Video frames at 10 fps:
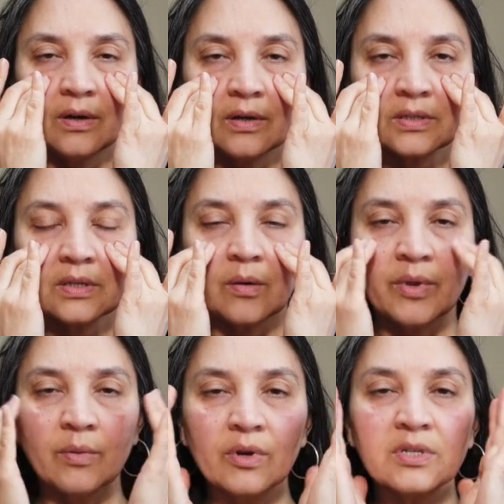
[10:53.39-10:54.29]
Awesome.
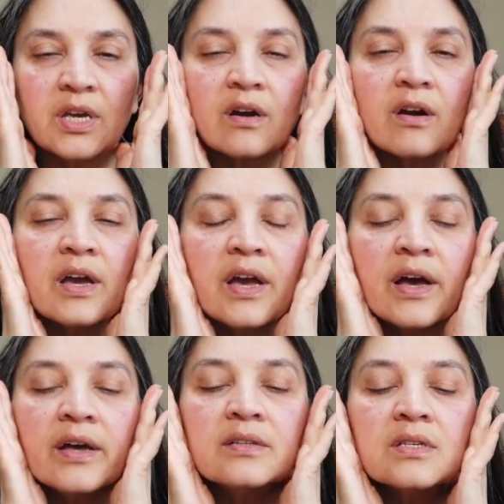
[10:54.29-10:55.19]
And then we're going to take our
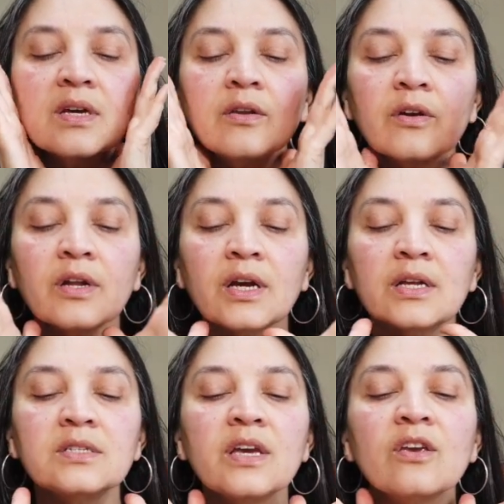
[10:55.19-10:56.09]
hands and you're going to
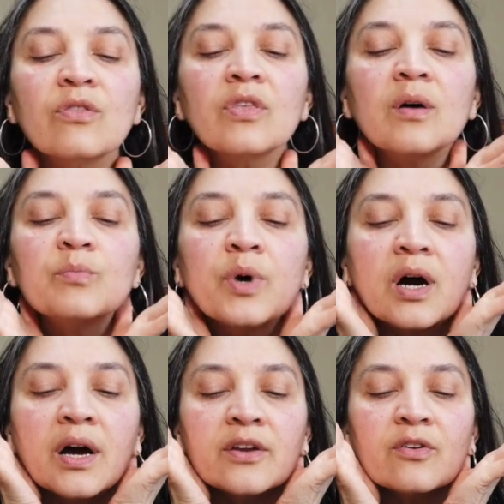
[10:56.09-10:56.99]
kind of take your thumb
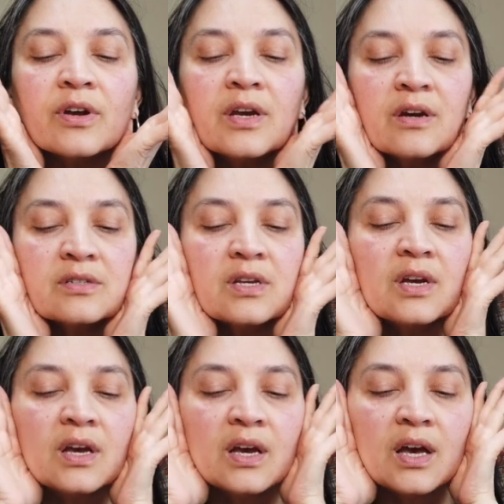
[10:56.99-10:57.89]
behind your ears
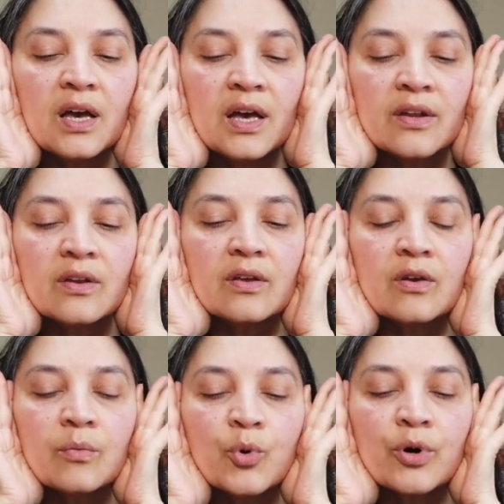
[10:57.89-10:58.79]
and
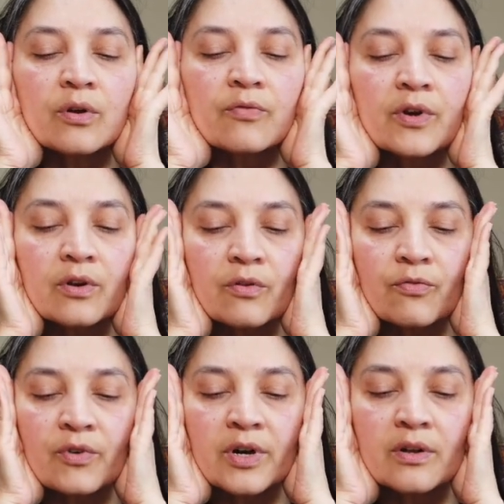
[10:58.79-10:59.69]
your pointer finger to the
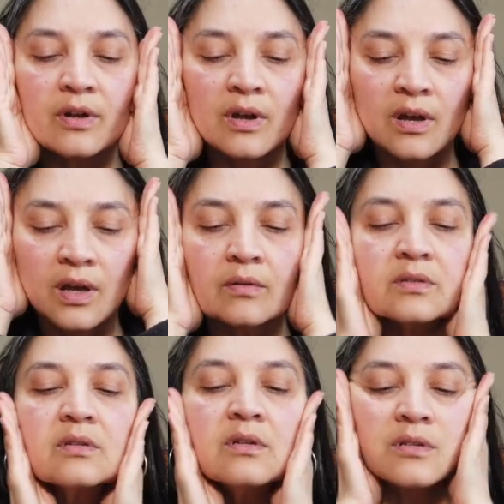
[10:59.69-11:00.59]
front. We're
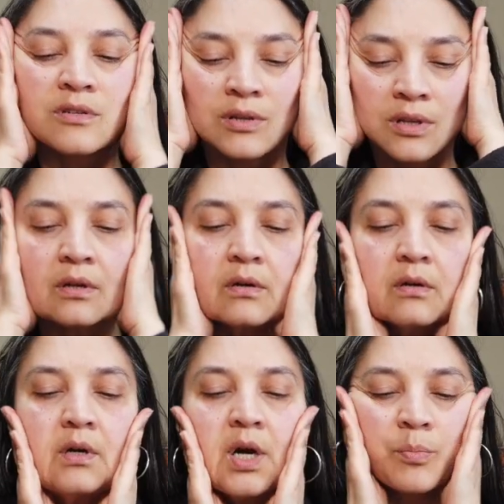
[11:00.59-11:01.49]
just going to do a
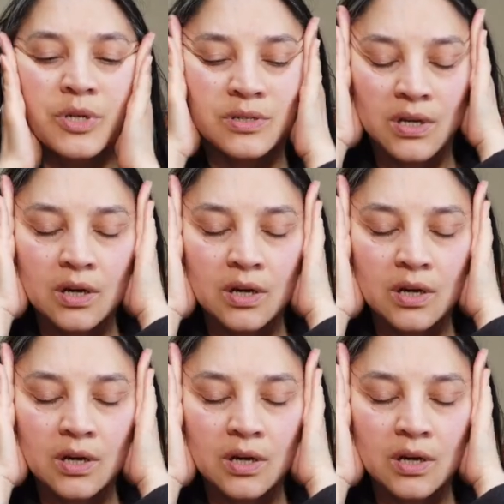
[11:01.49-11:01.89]
little up and